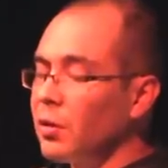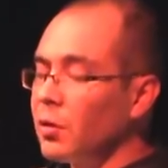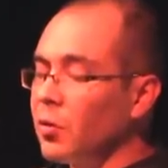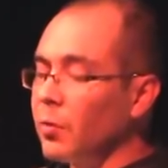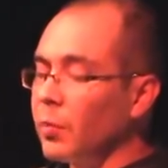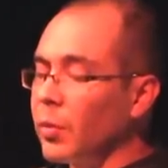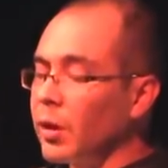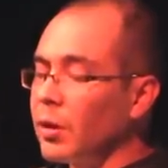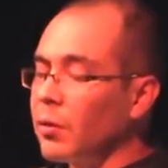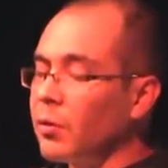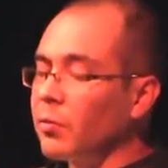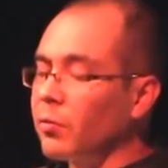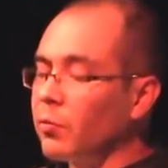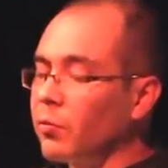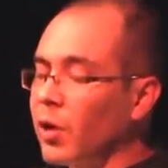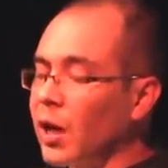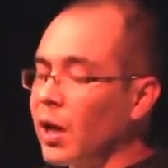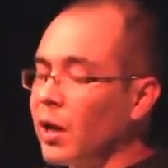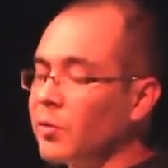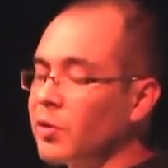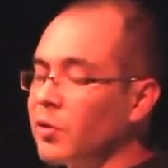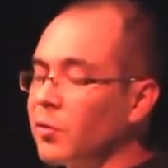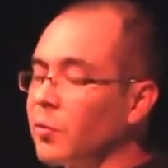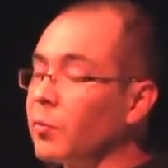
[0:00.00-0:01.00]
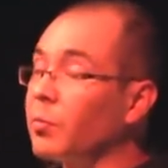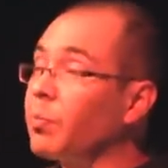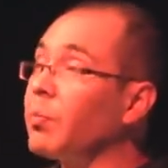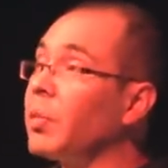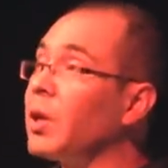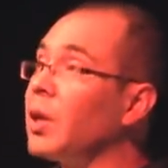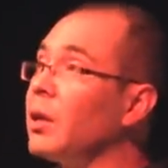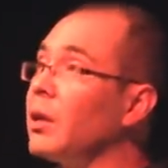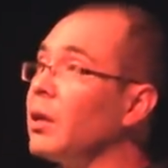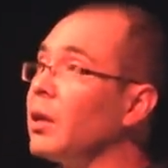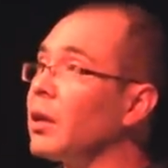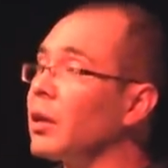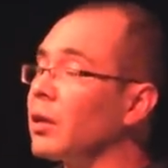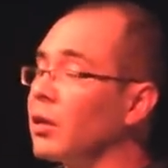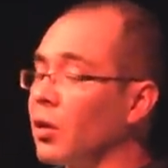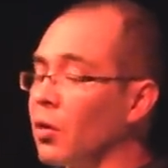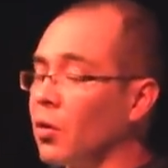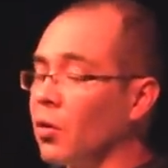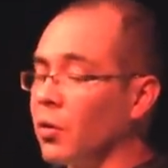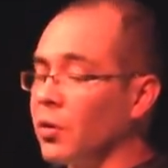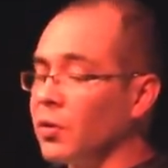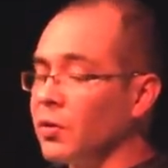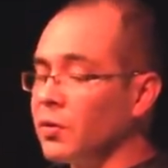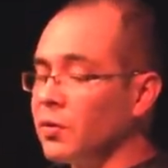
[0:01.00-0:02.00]
to peddle rhymes for pity and
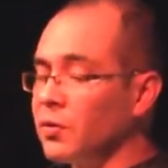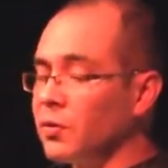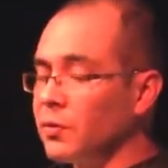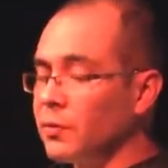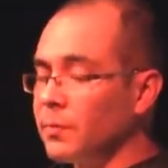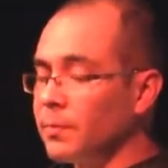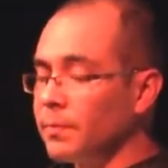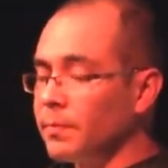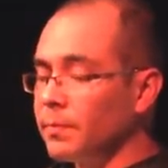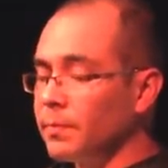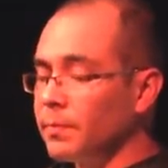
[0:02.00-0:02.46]
coins.